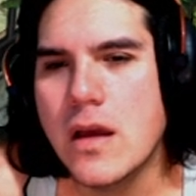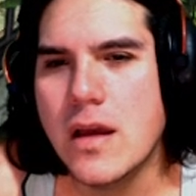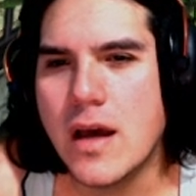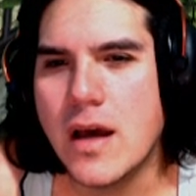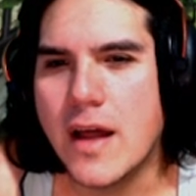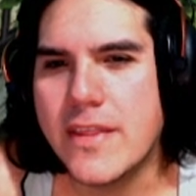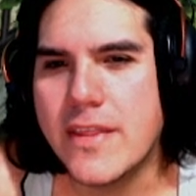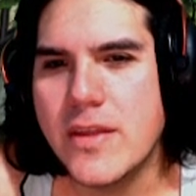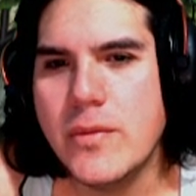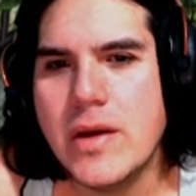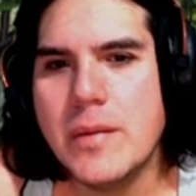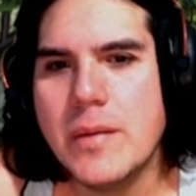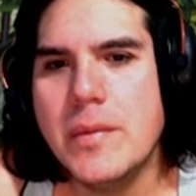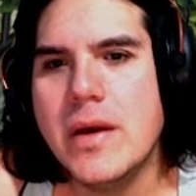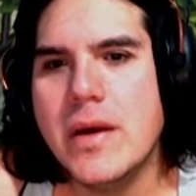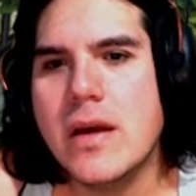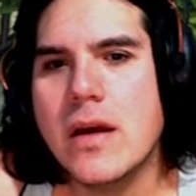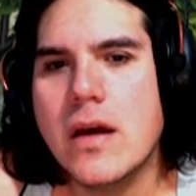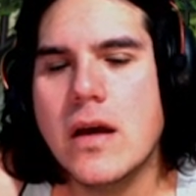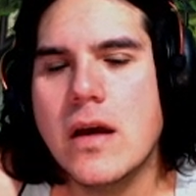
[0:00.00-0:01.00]
I think we can
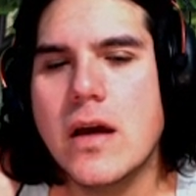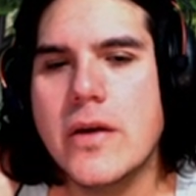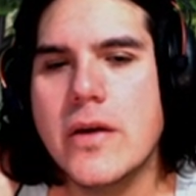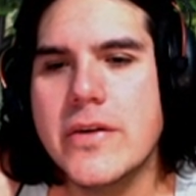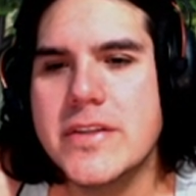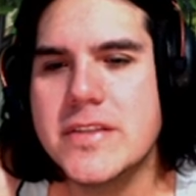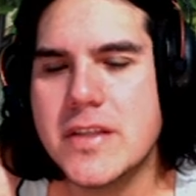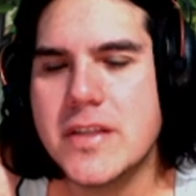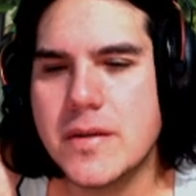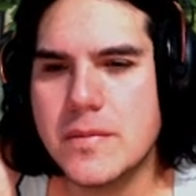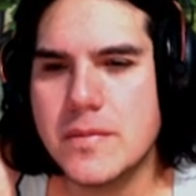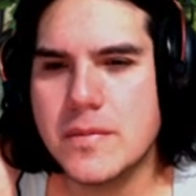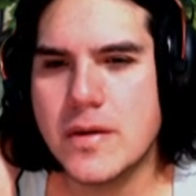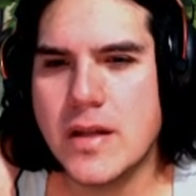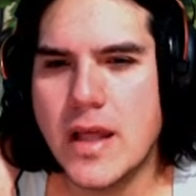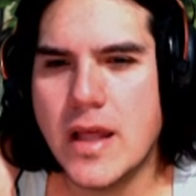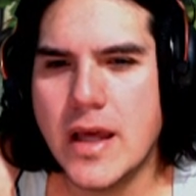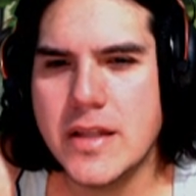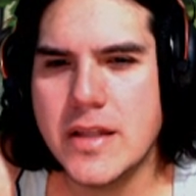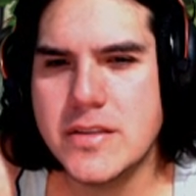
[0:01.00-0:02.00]
make a good team, and I
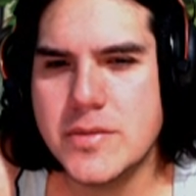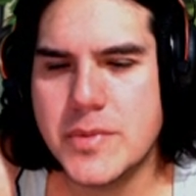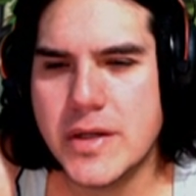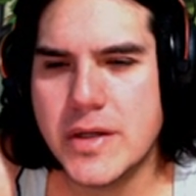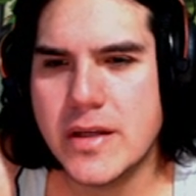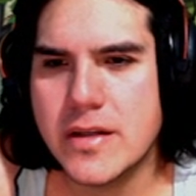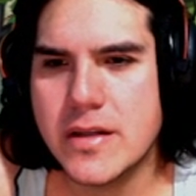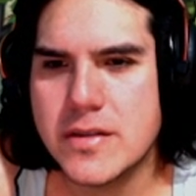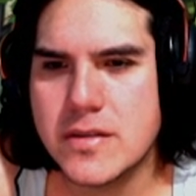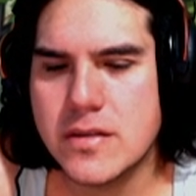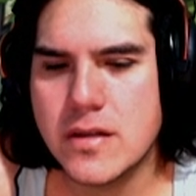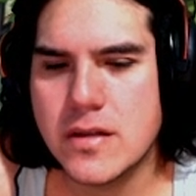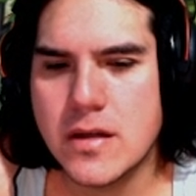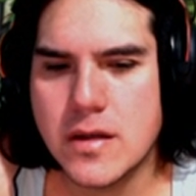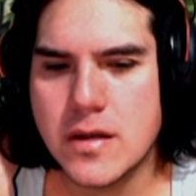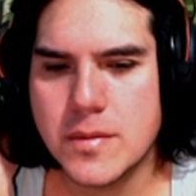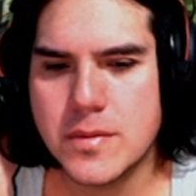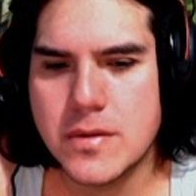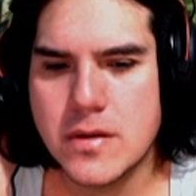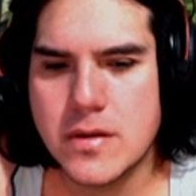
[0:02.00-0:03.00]
had to break it
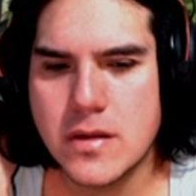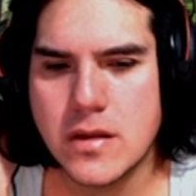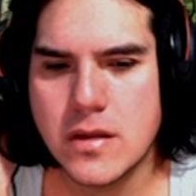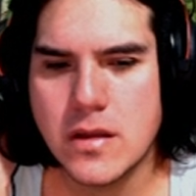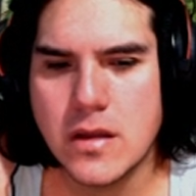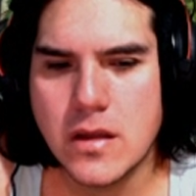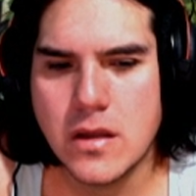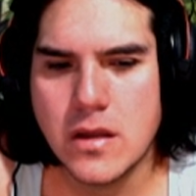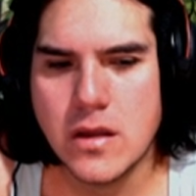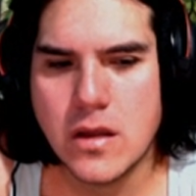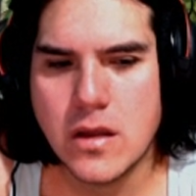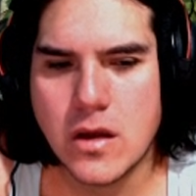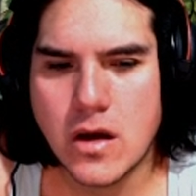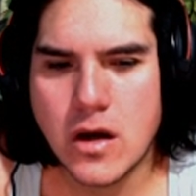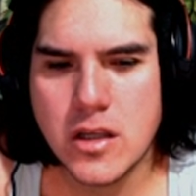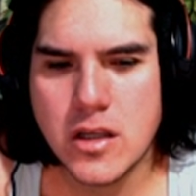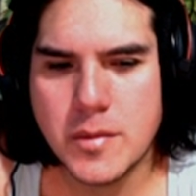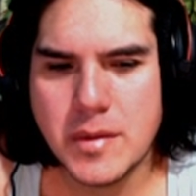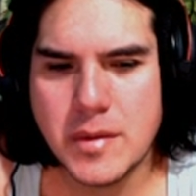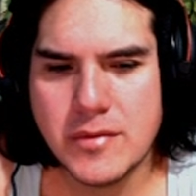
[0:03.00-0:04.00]
up. Oh,
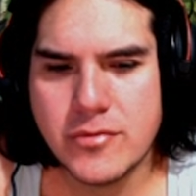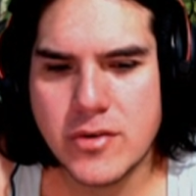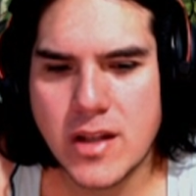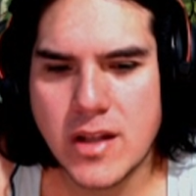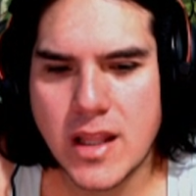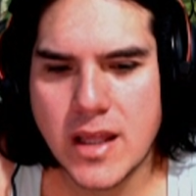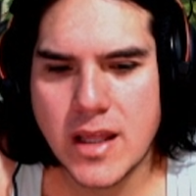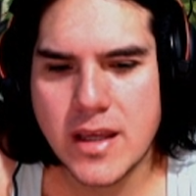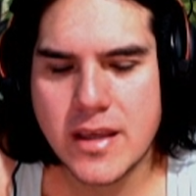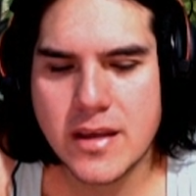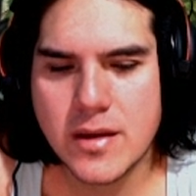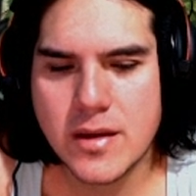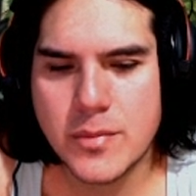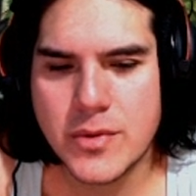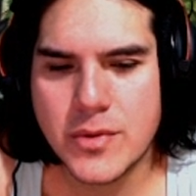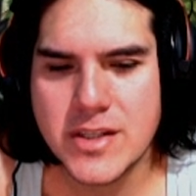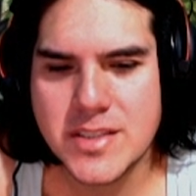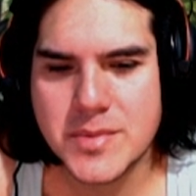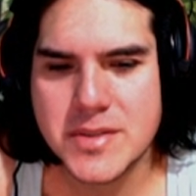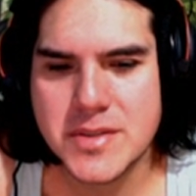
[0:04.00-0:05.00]
you mean for like a
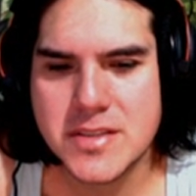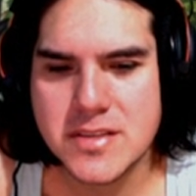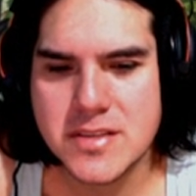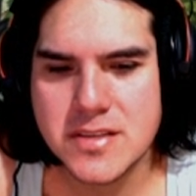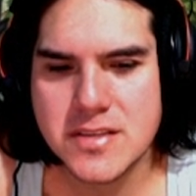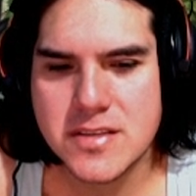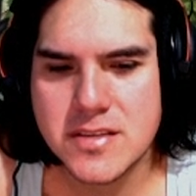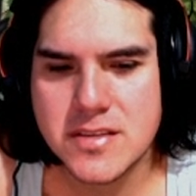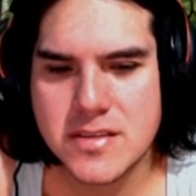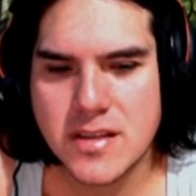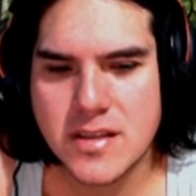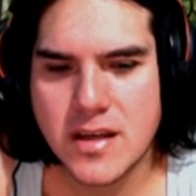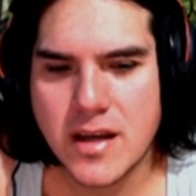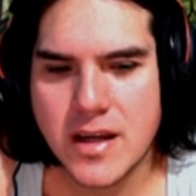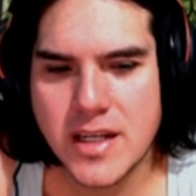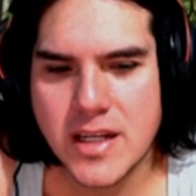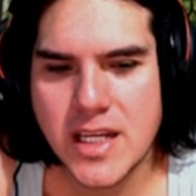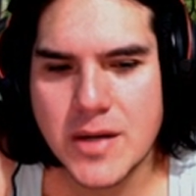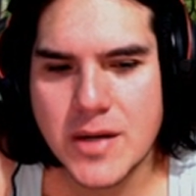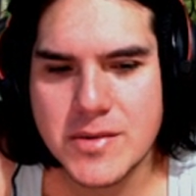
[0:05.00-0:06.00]
reasons? business?
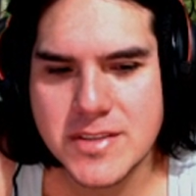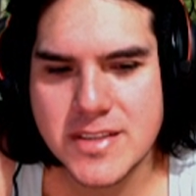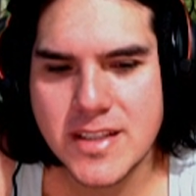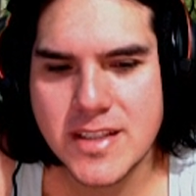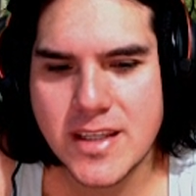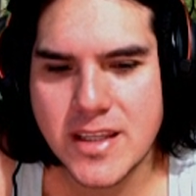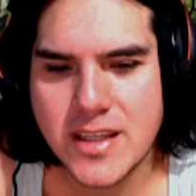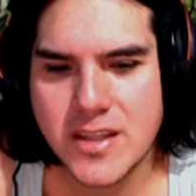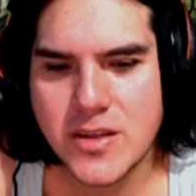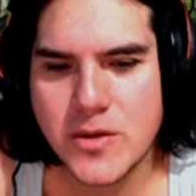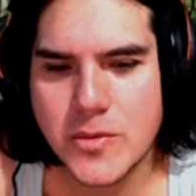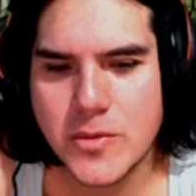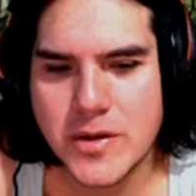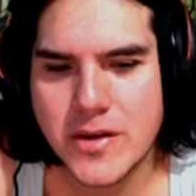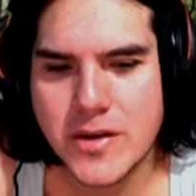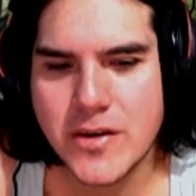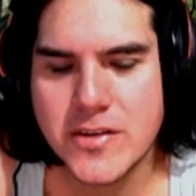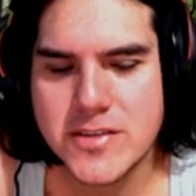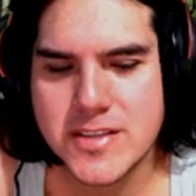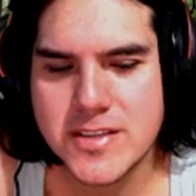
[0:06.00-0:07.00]
And here I was thinking you were
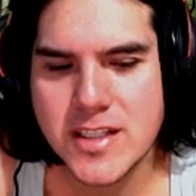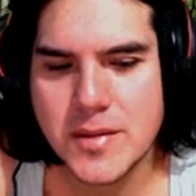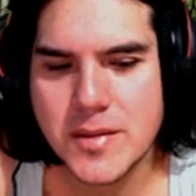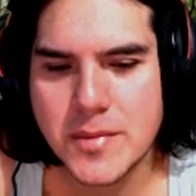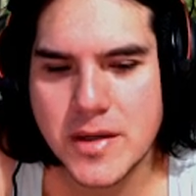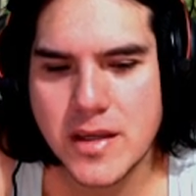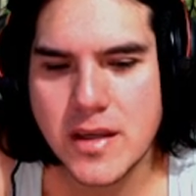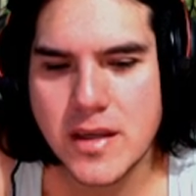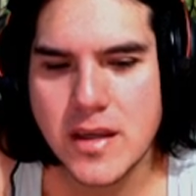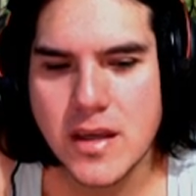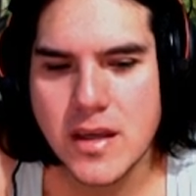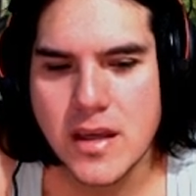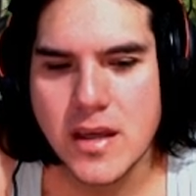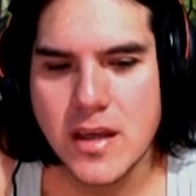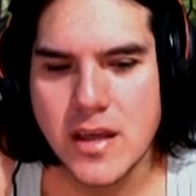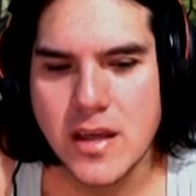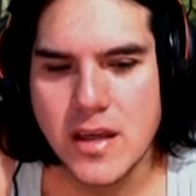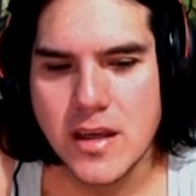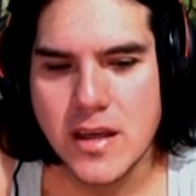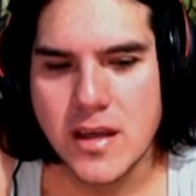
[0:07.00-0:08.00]
going to tell me
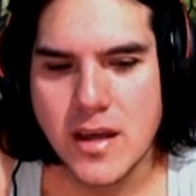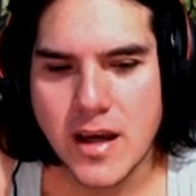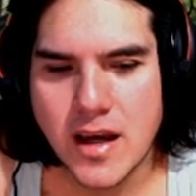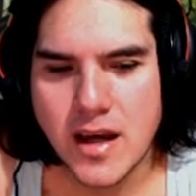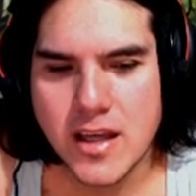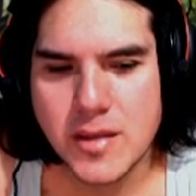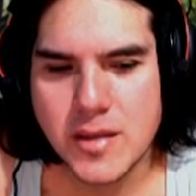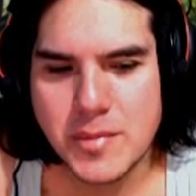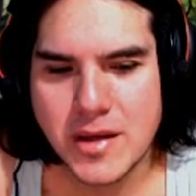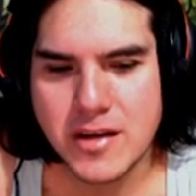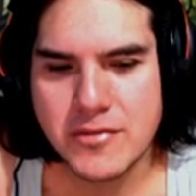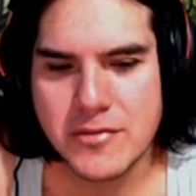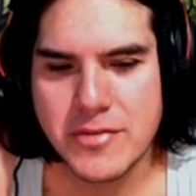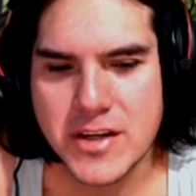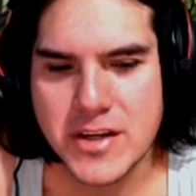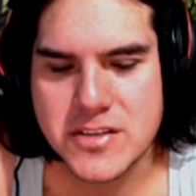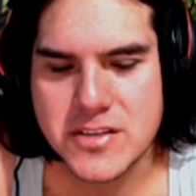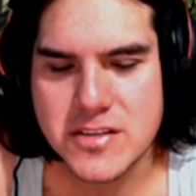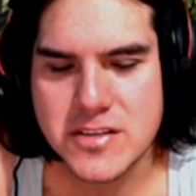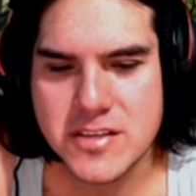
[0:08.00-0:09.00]
uh, you big
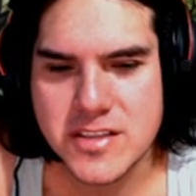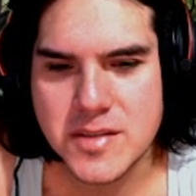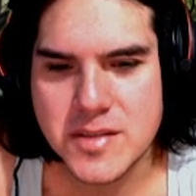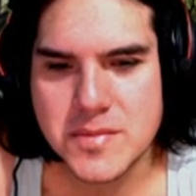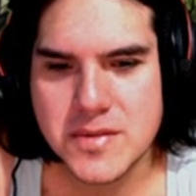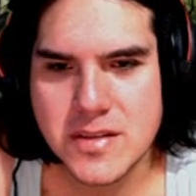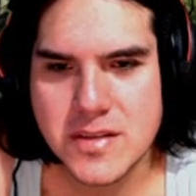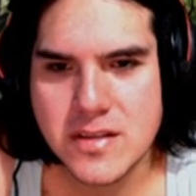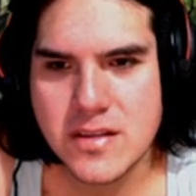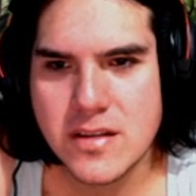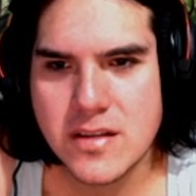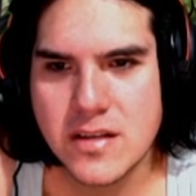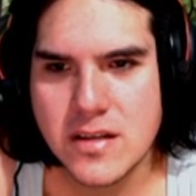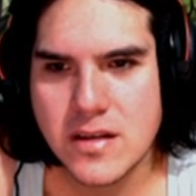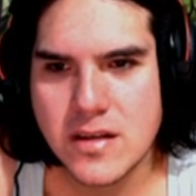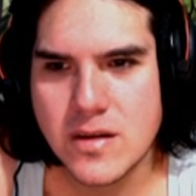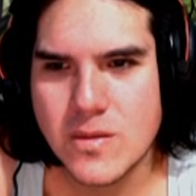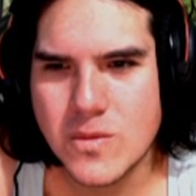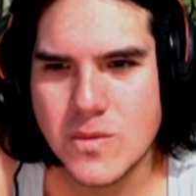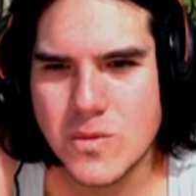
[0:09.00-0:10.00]
confession or something.
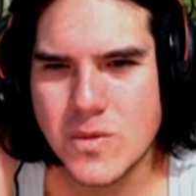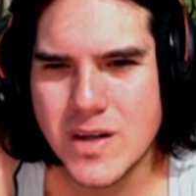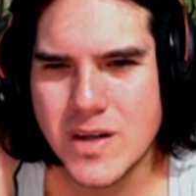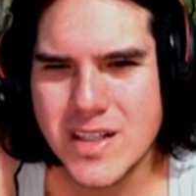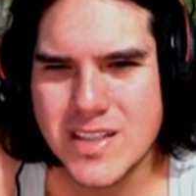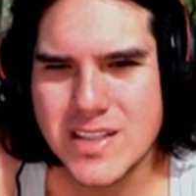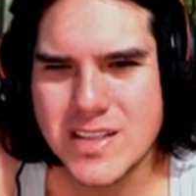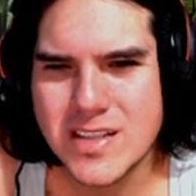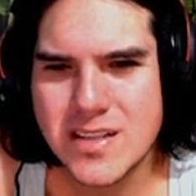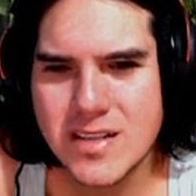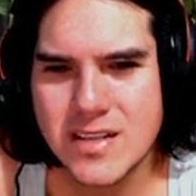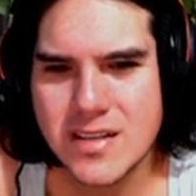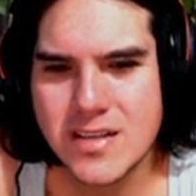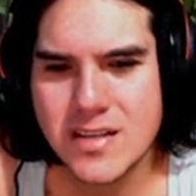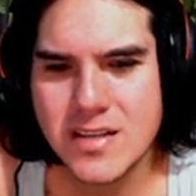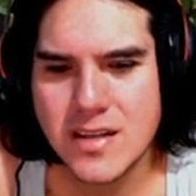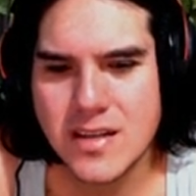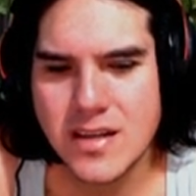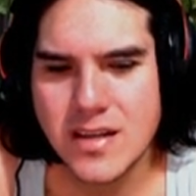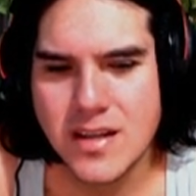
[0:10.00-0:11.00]
What?
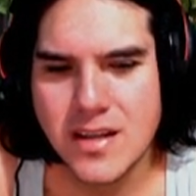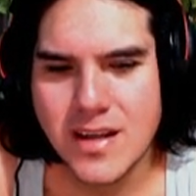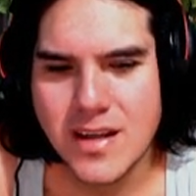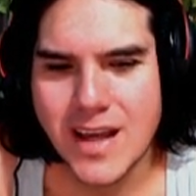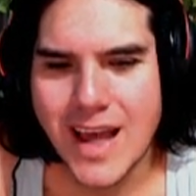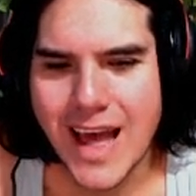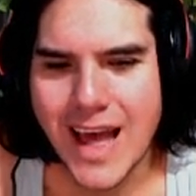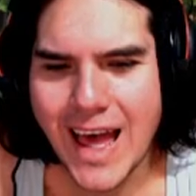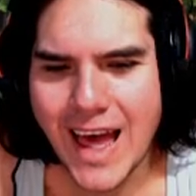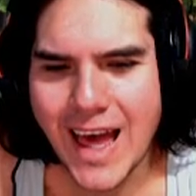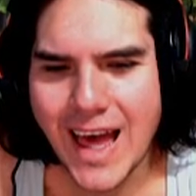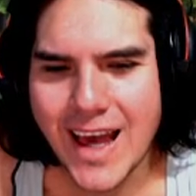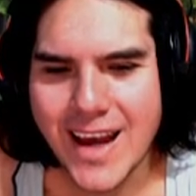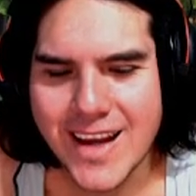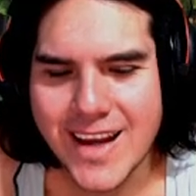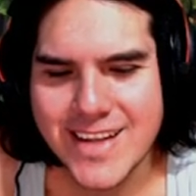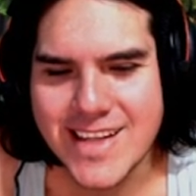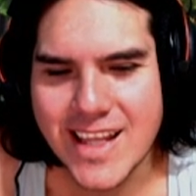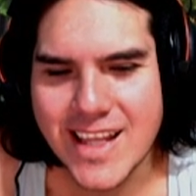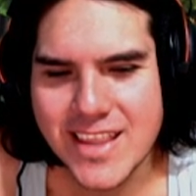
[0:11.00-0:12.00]
Ah!
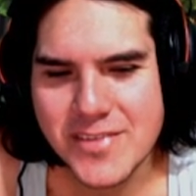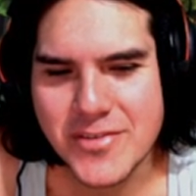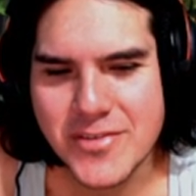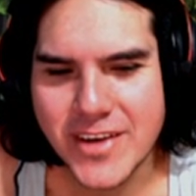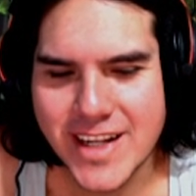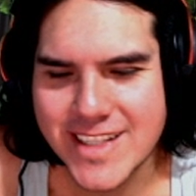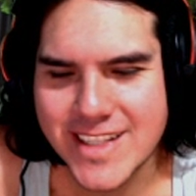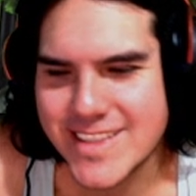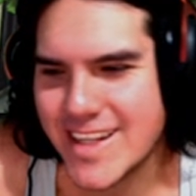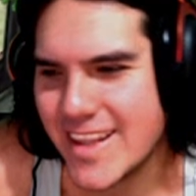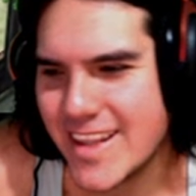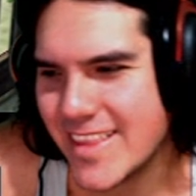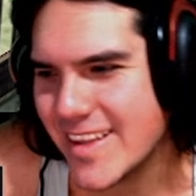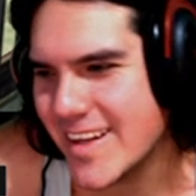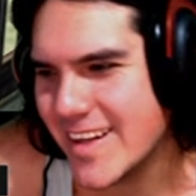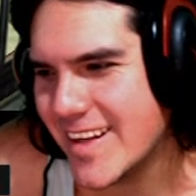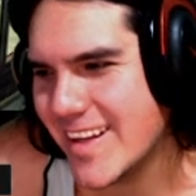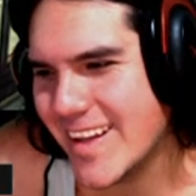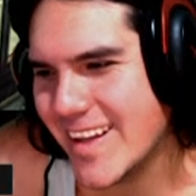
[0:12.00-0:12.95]
Nothing, forget us anything.